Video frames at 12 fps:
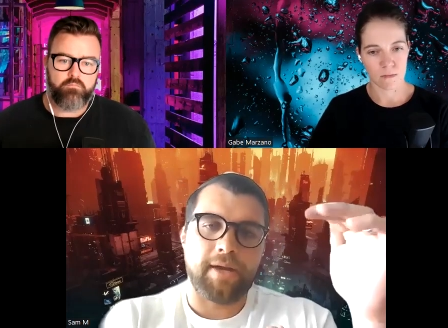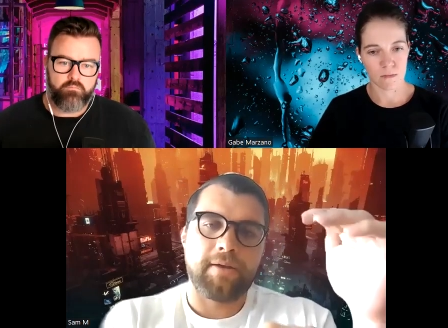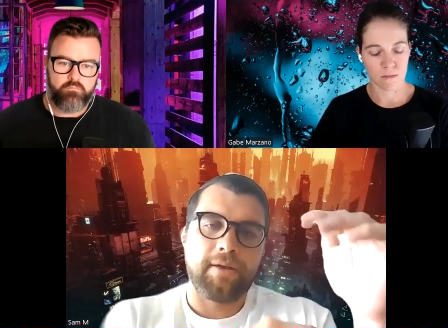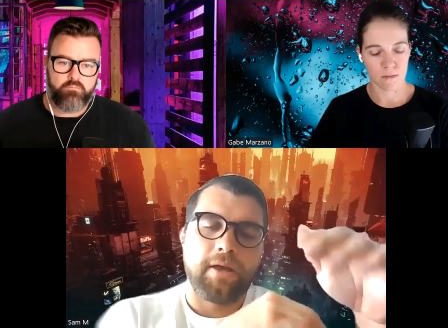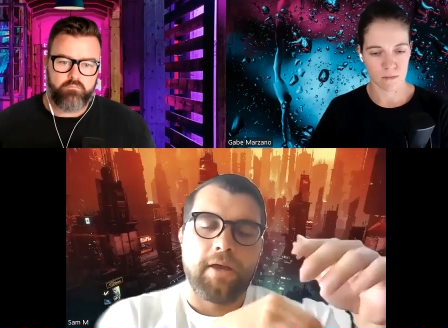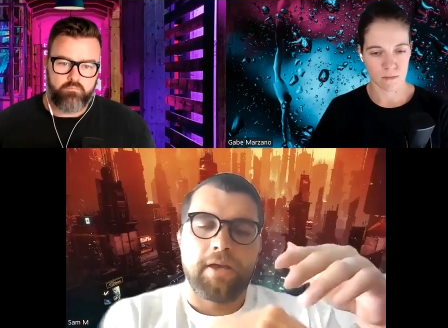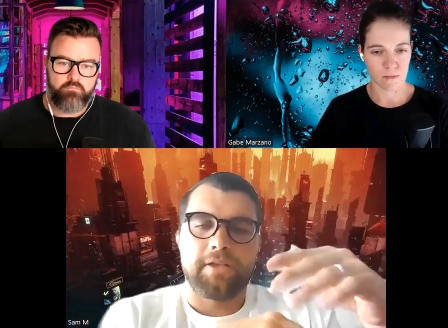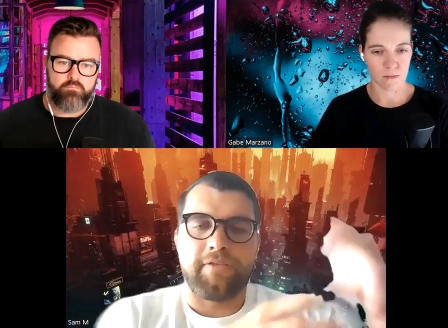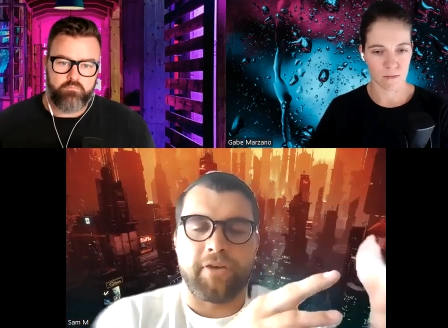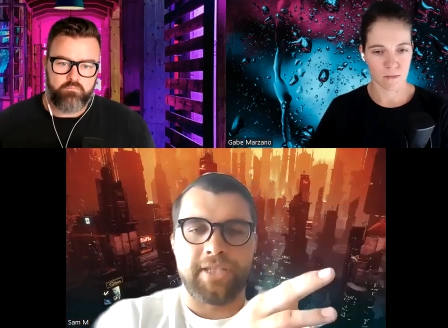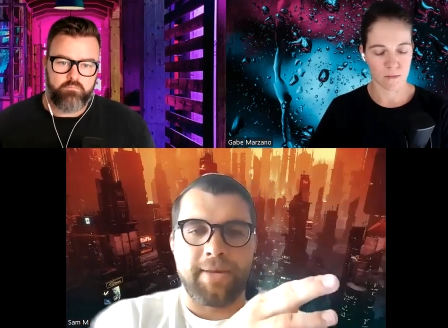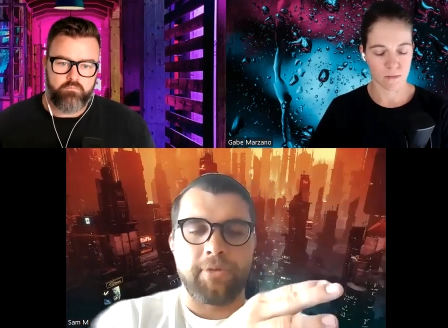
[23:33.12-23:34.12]
Speaker 1: threat.
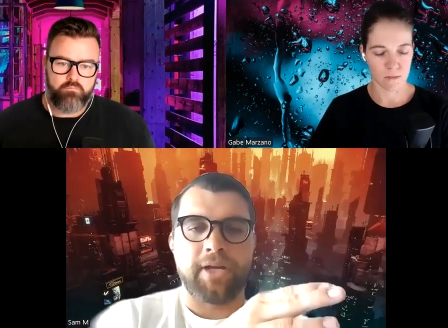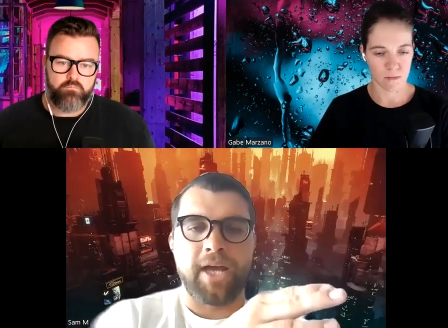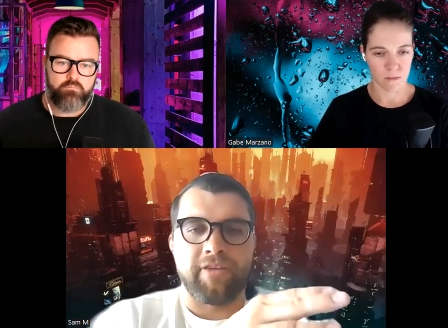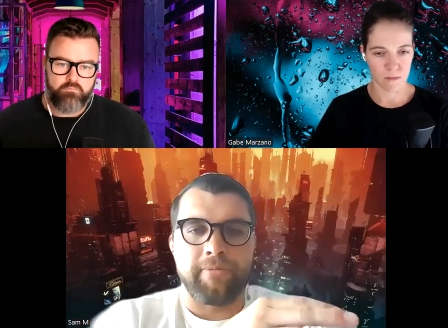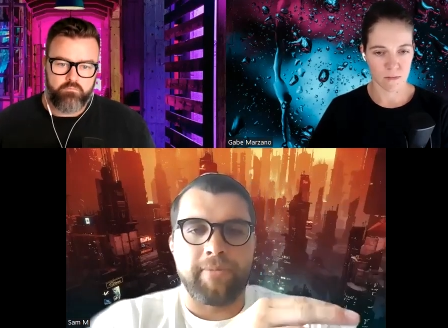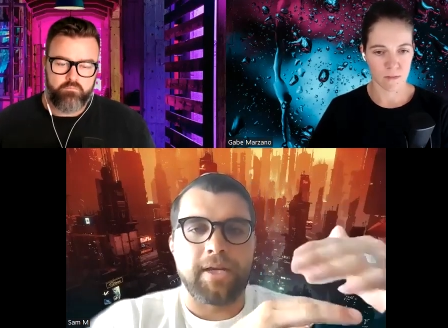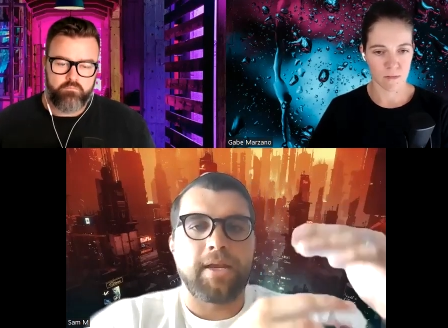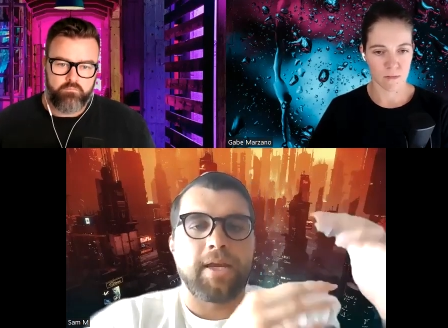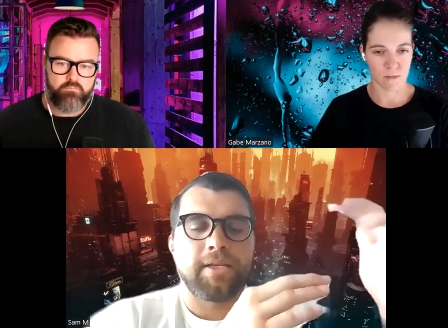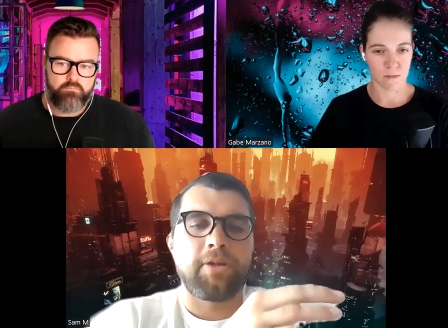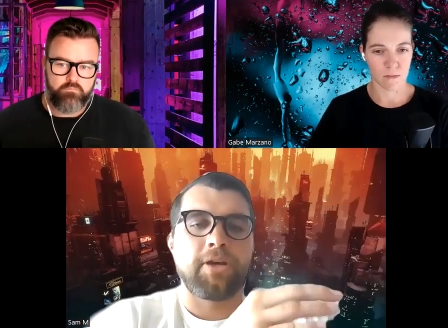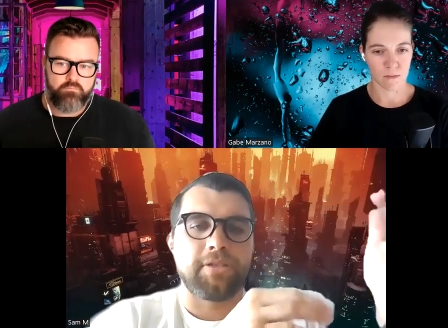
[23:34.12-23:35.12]
So, for example, government
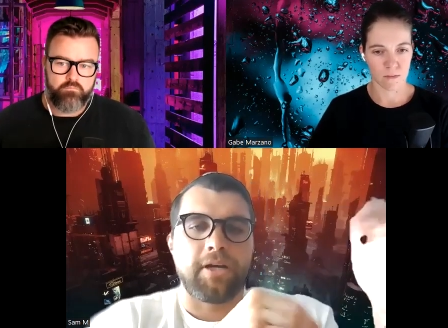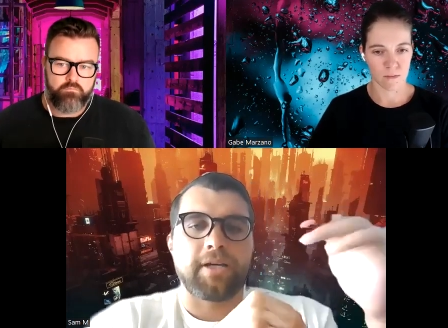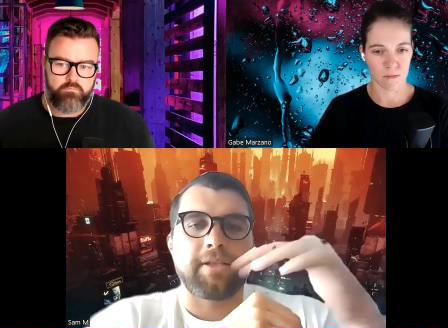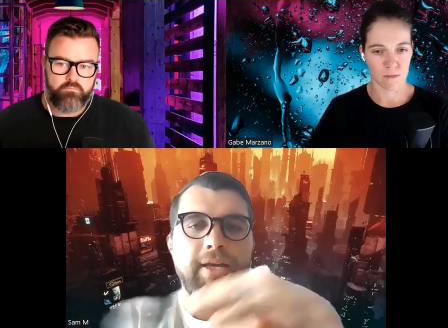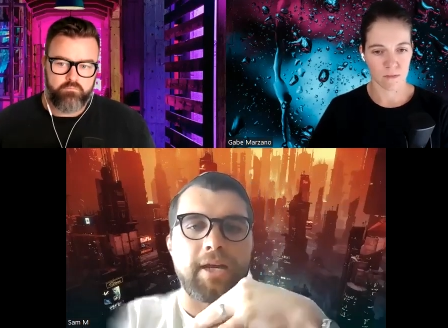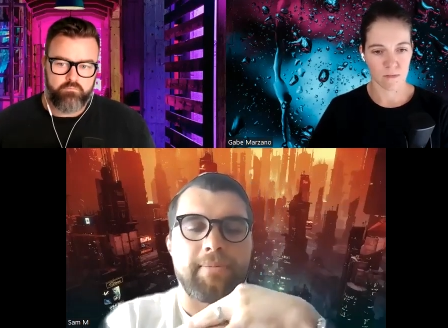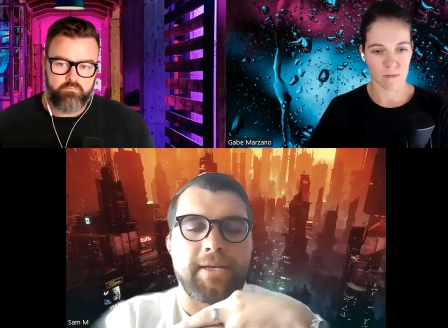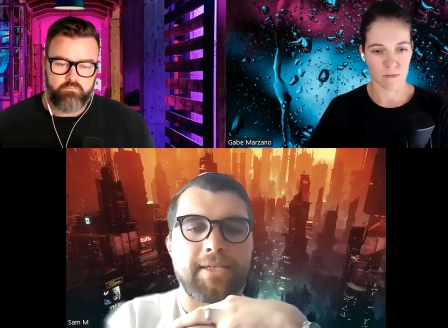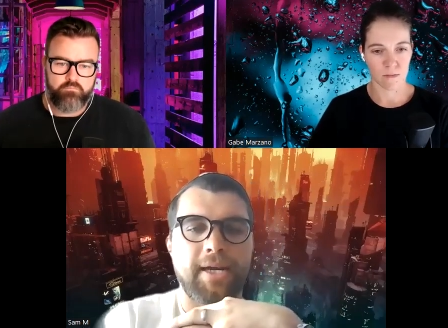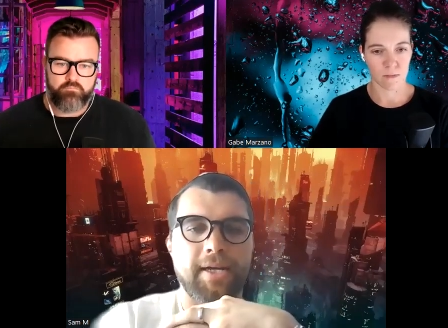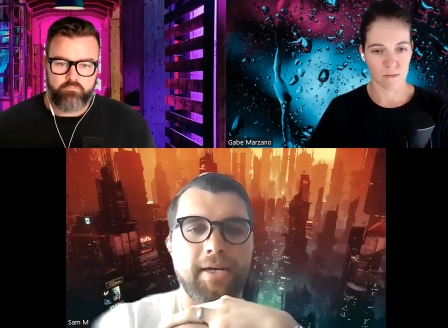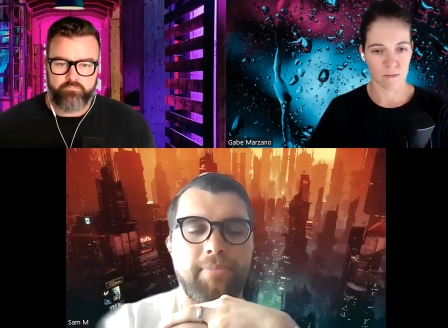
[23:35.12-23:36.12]
is most likely going to
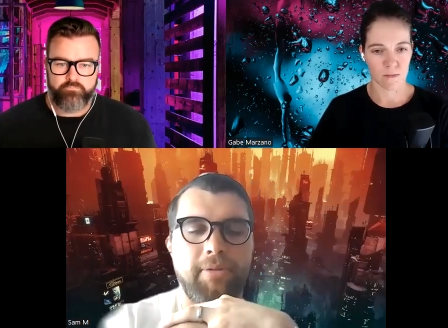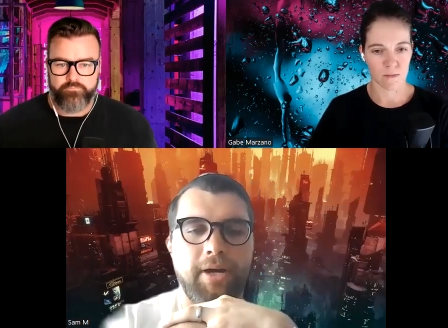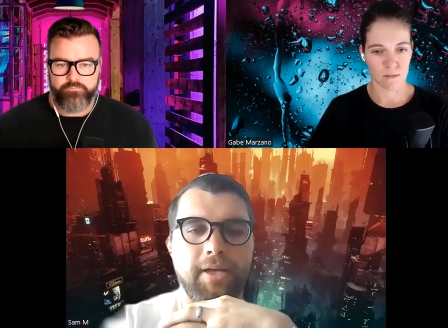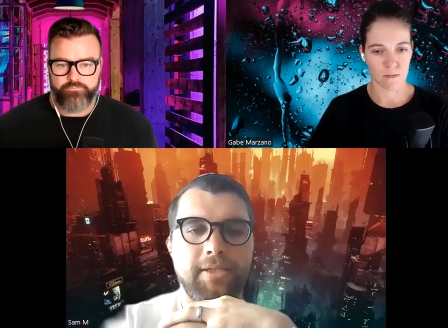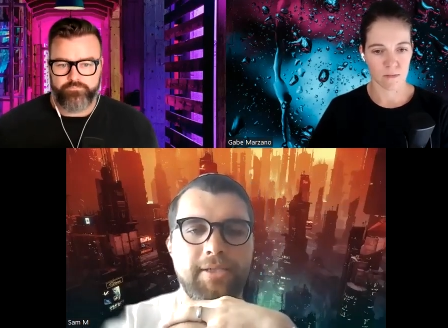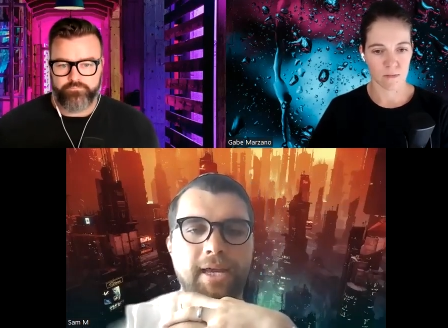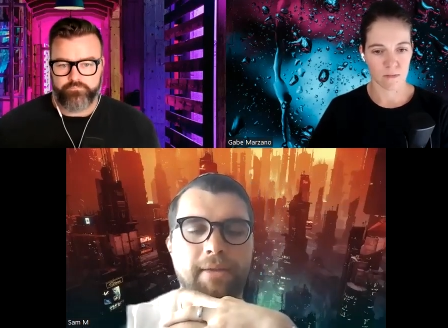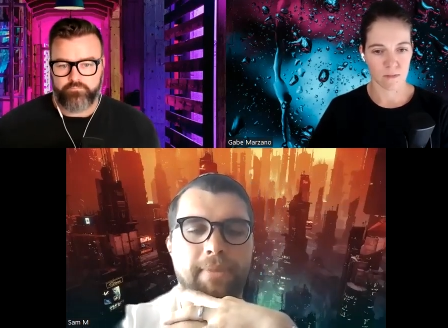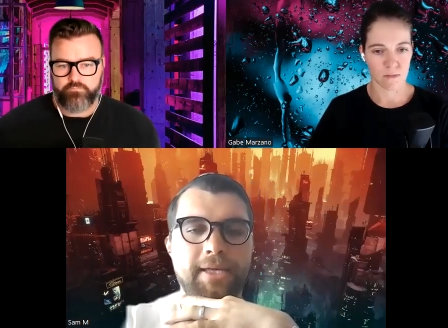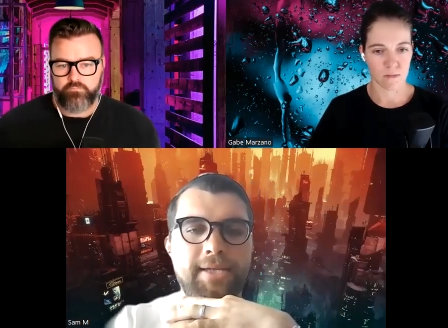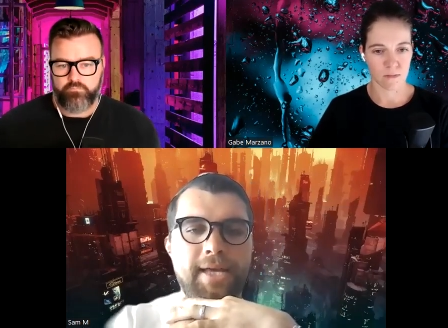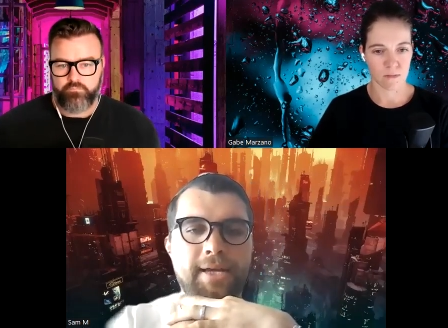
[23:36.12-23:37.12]
be targeted by a
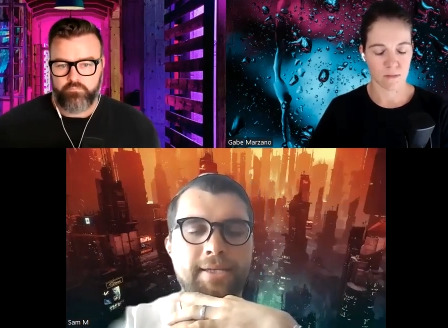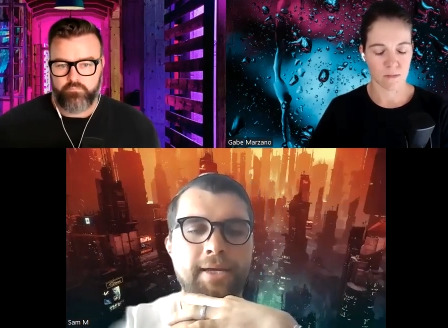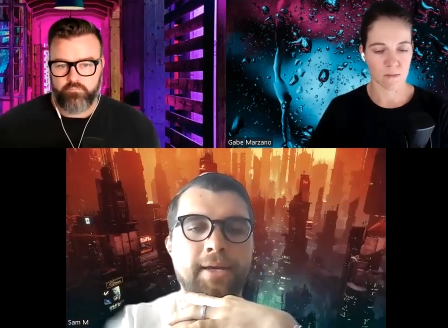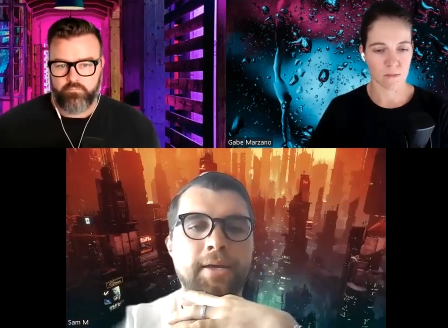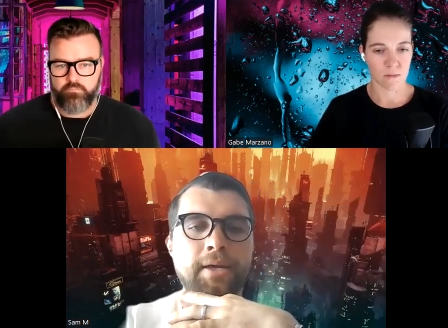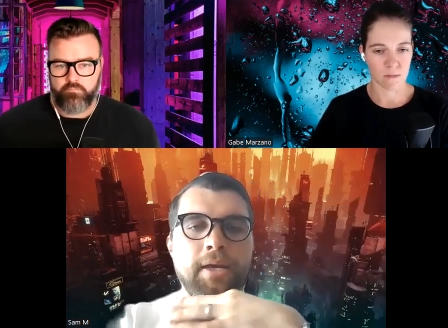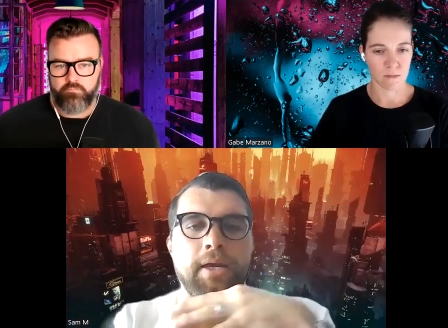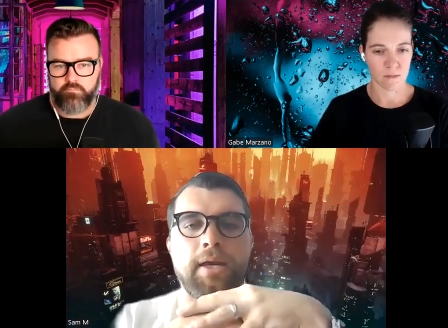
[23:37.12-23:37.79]
state based actor.